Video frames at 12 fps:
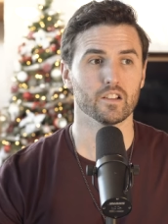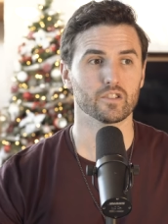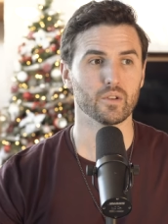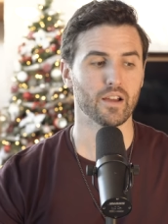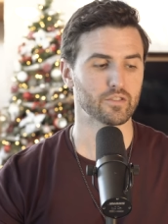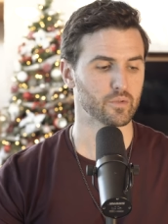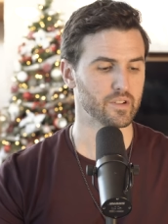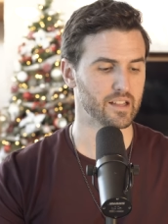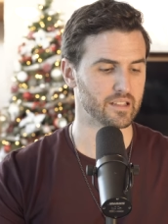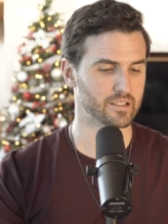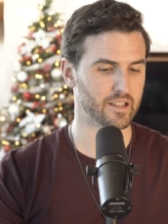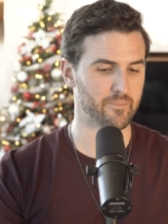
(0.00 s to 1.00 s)
And so you have to
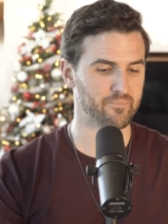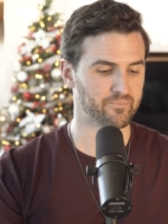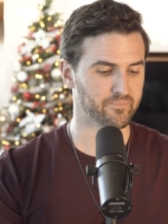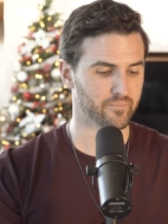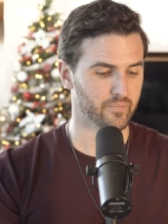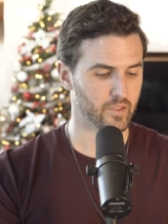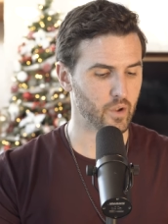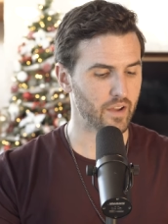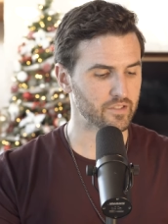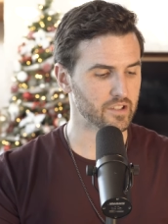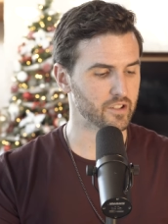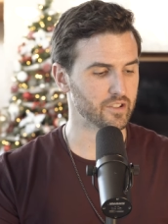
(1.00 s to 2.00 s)
realize that you
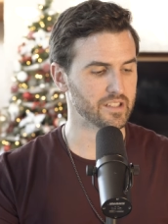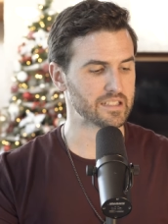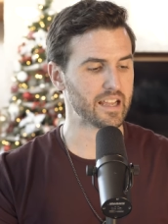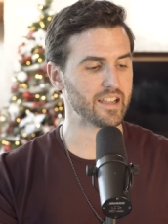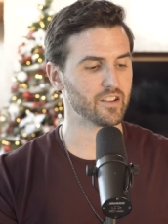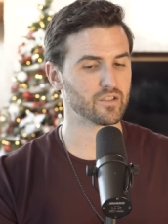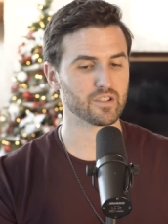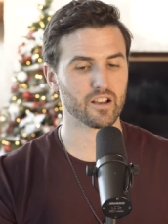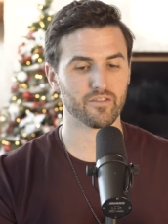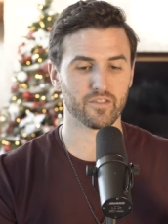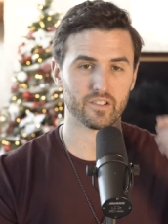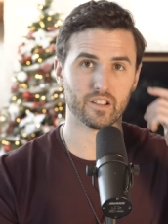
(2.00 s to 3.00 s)
have to literally take yourself,